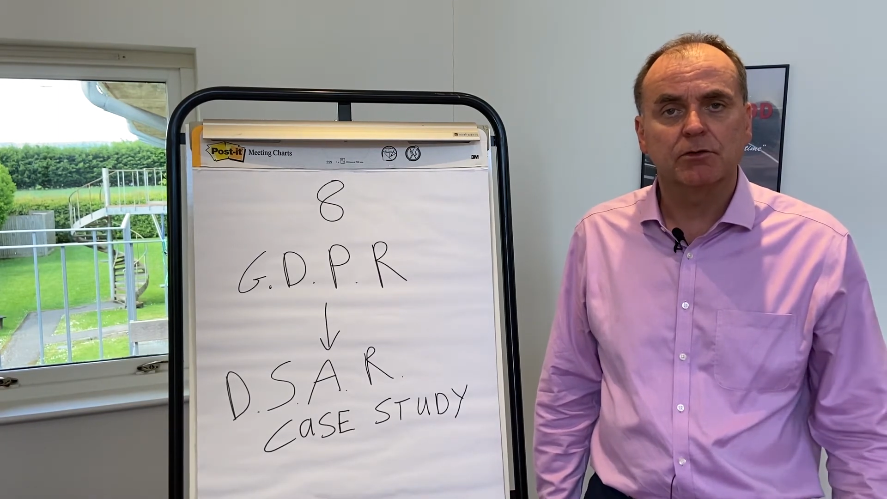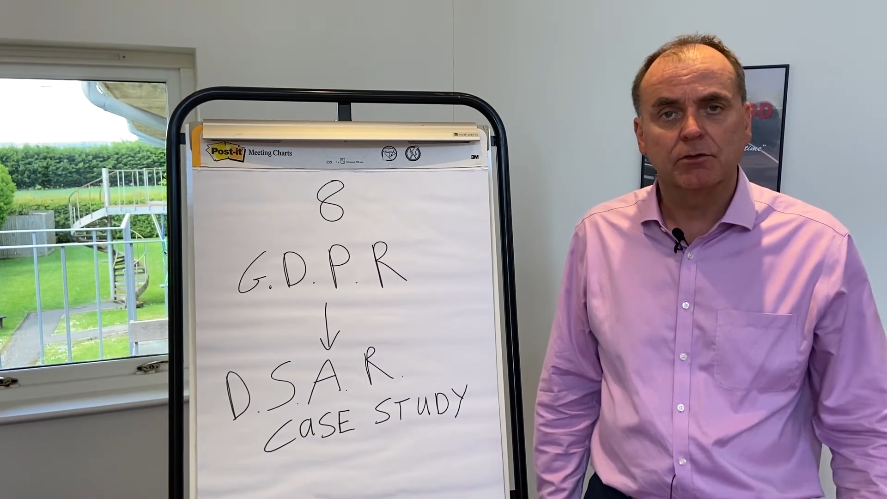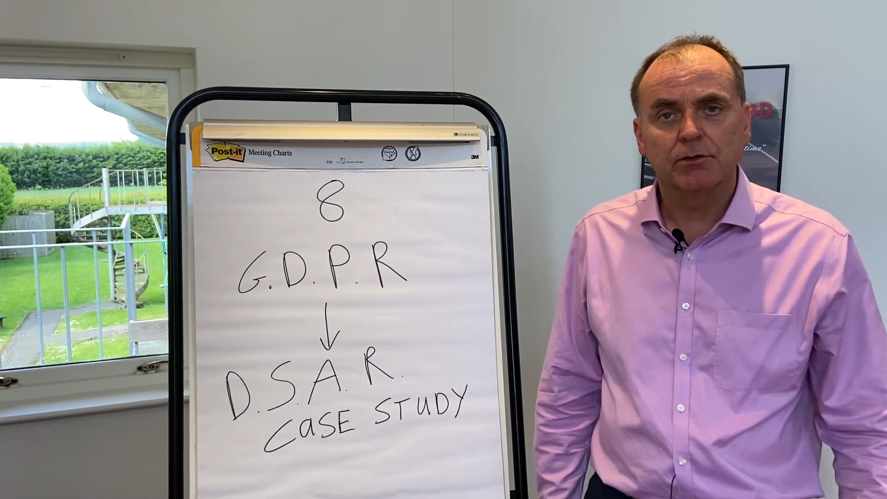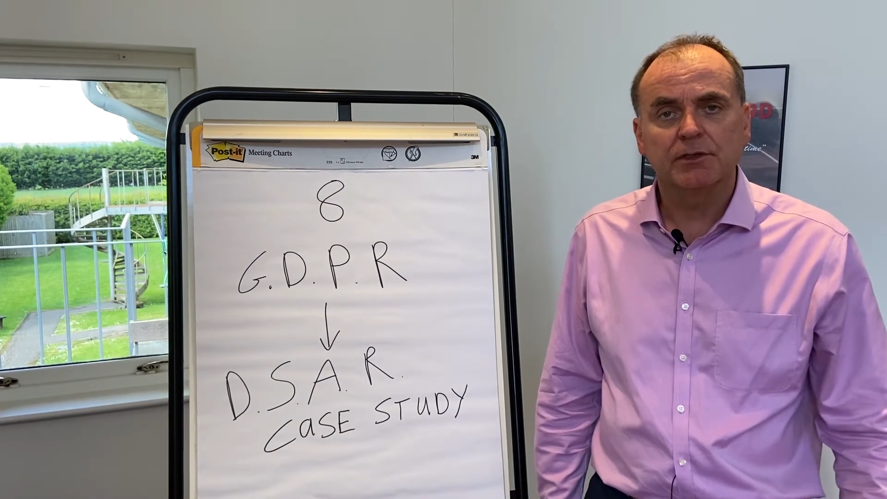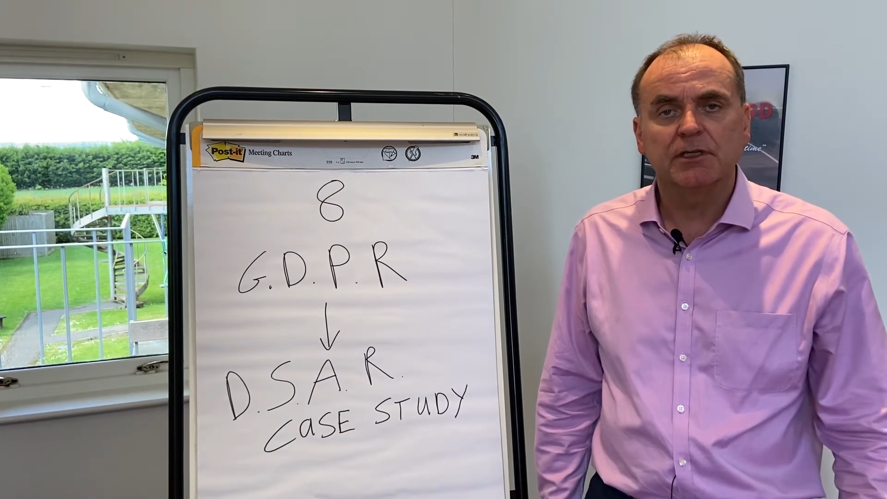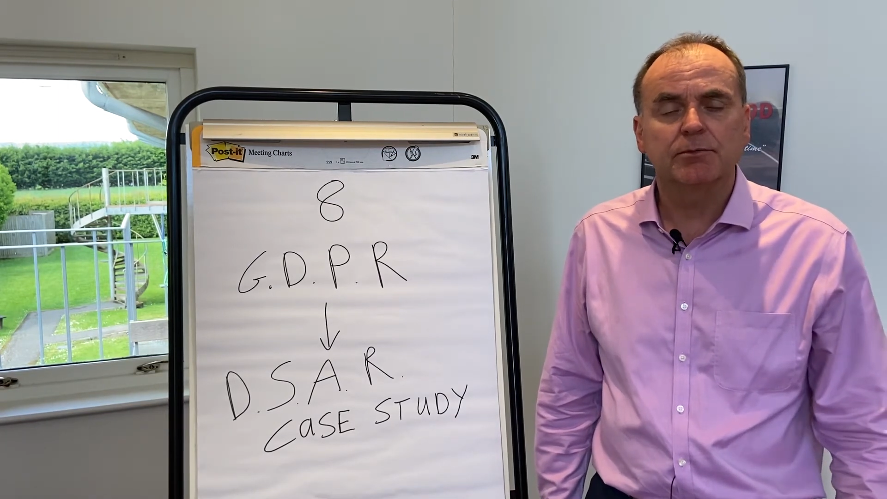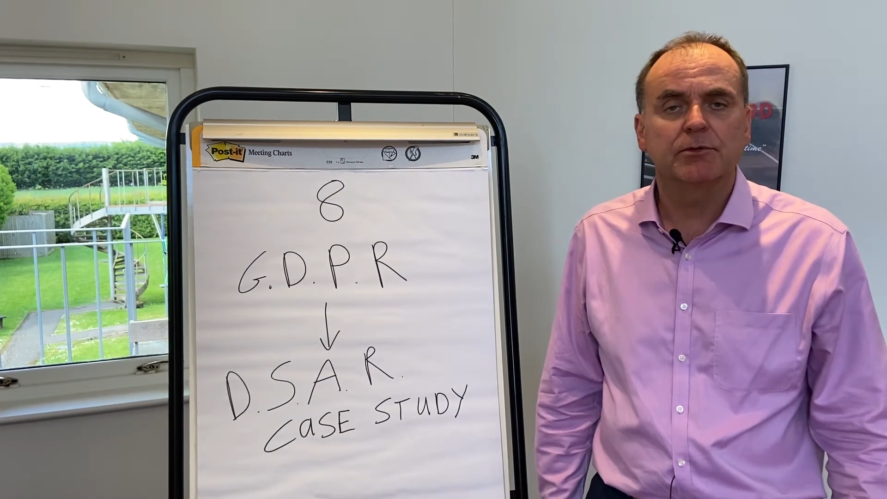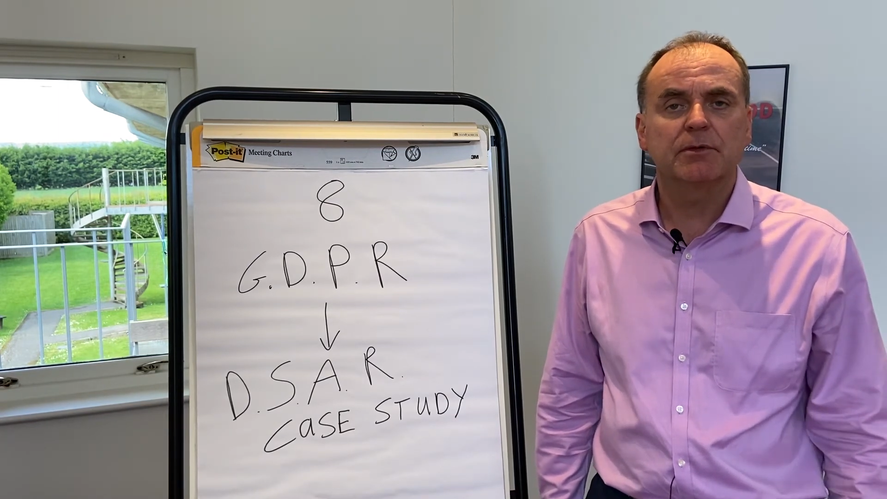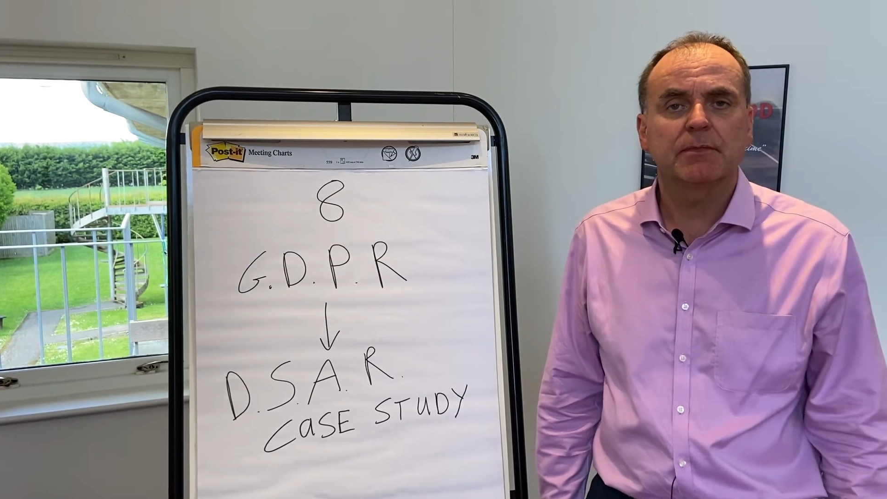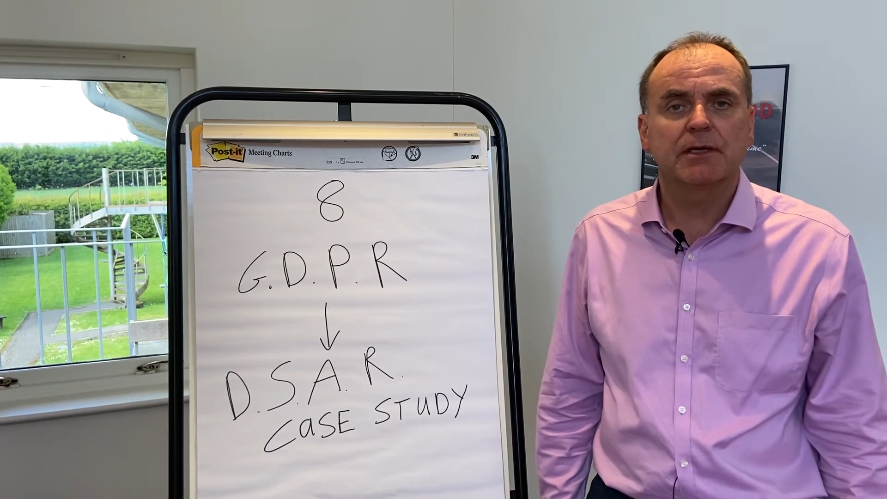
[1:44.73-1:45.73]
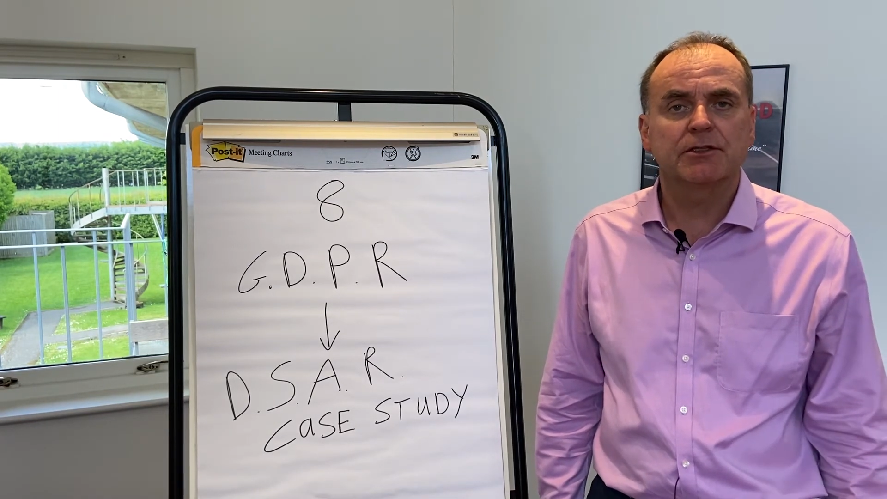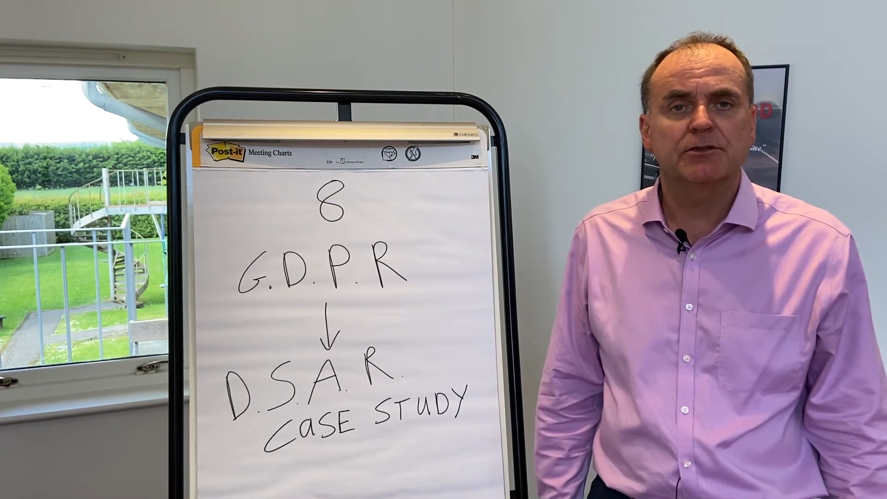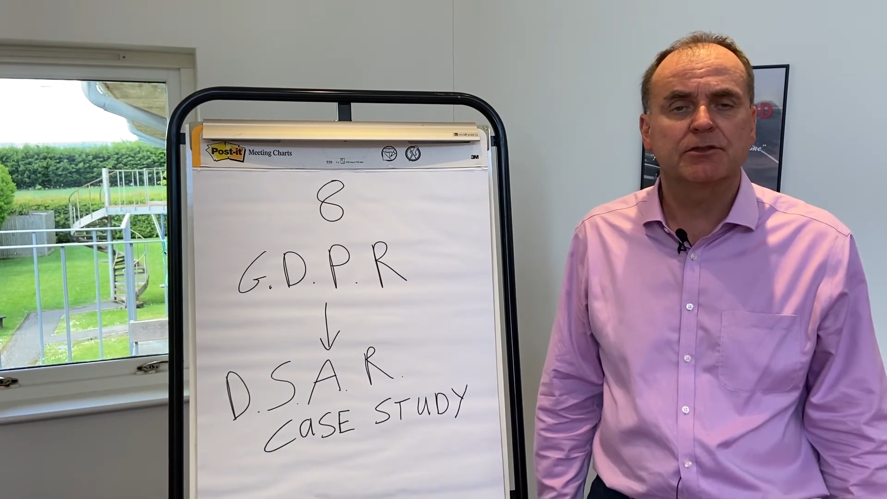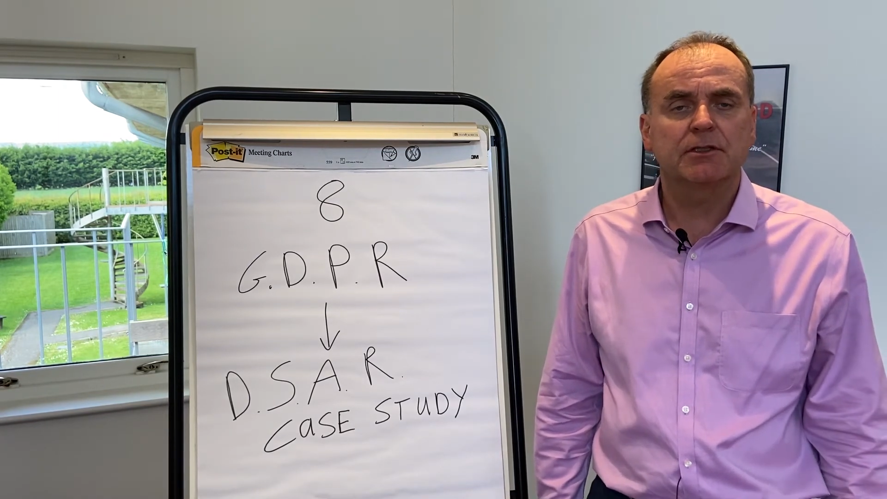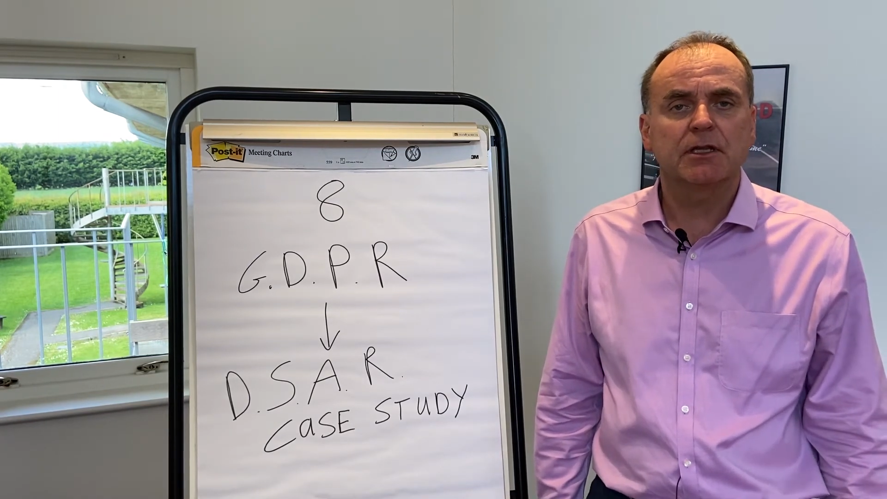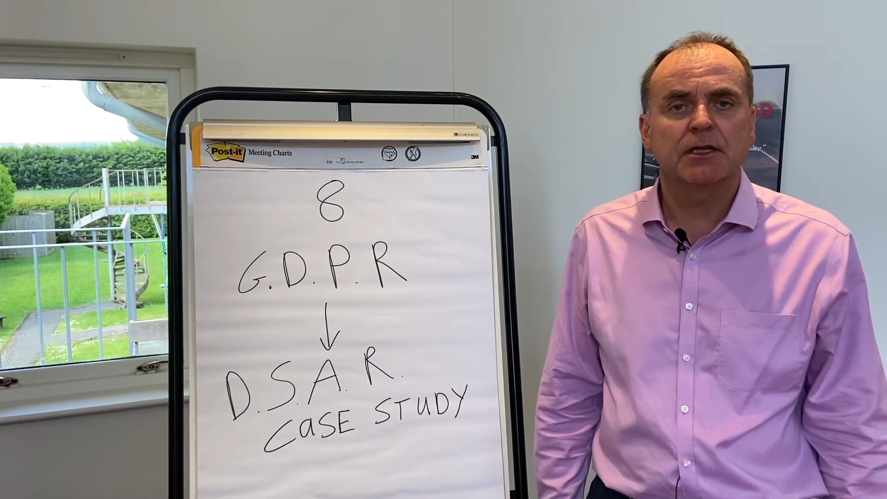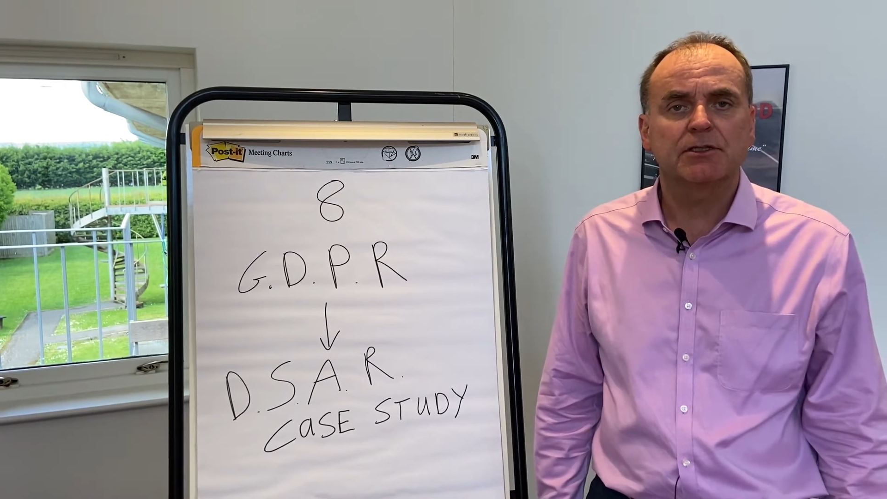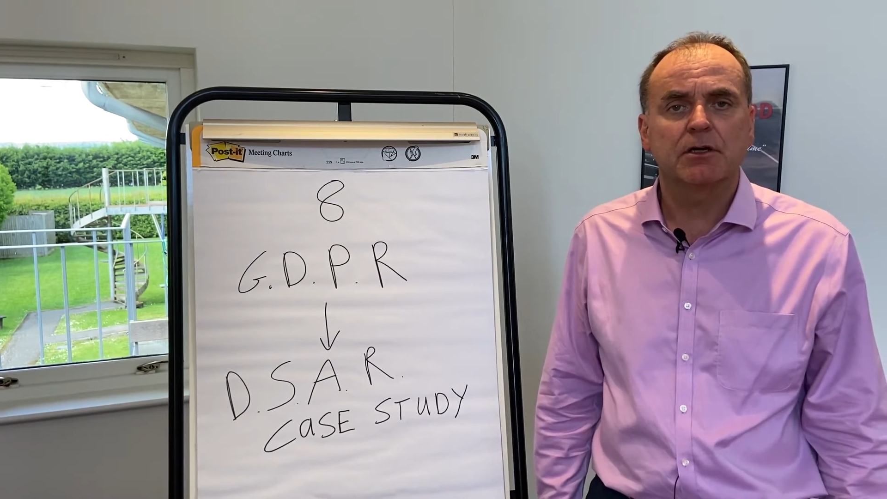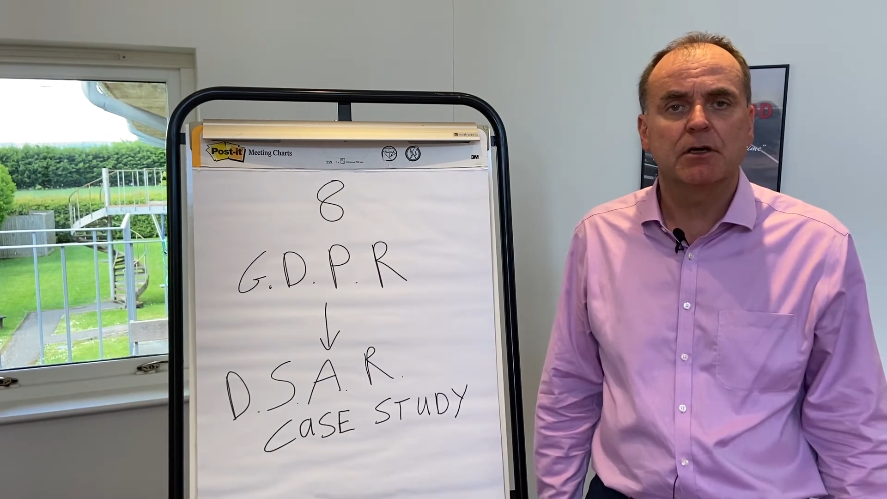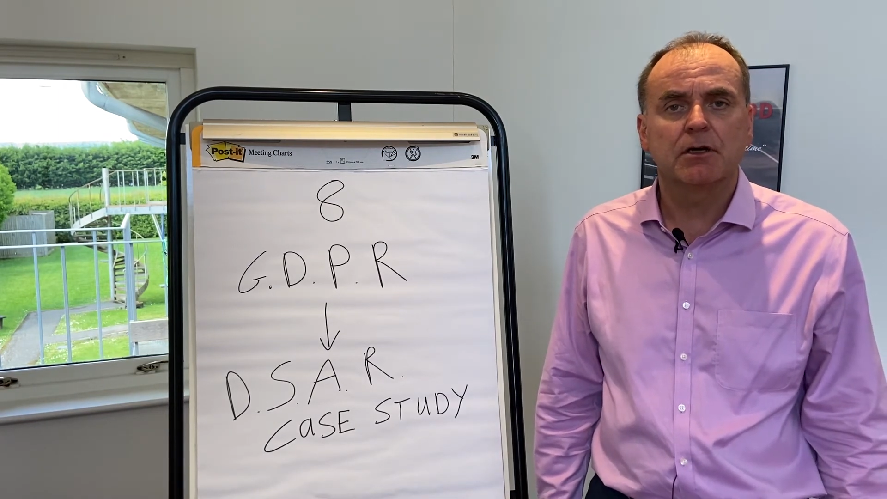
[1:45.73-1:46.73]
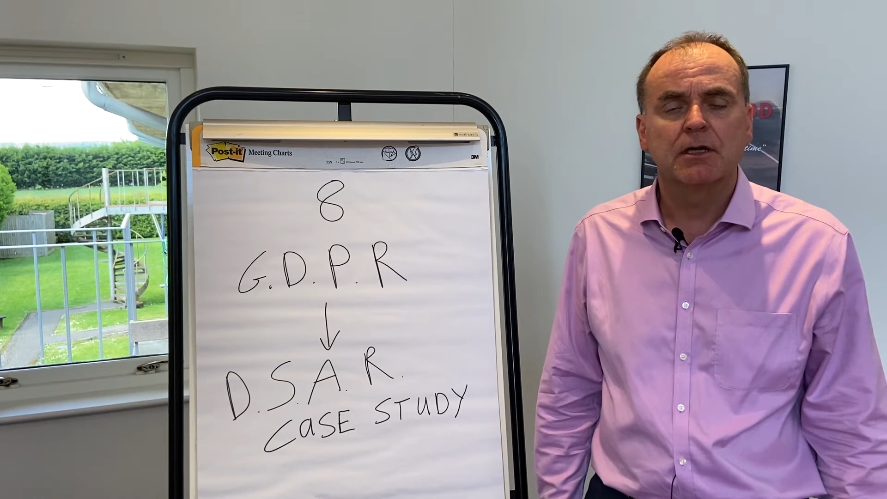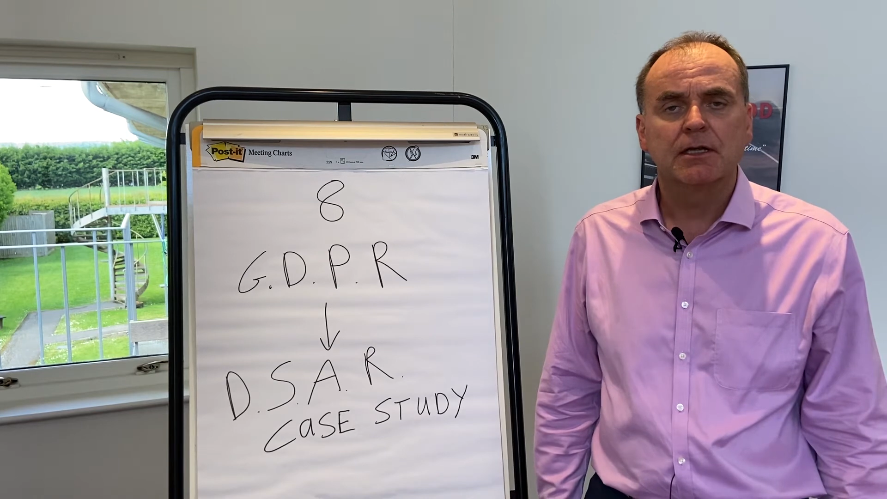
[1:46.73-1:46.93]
or indeed between managers and HR,